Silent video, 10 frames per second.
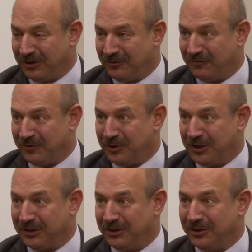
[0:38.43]

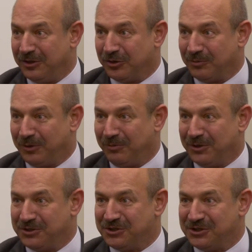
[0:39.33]
reviewing your
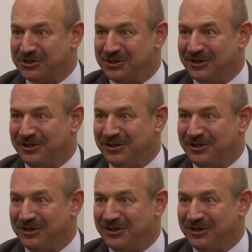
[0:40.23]
proposals.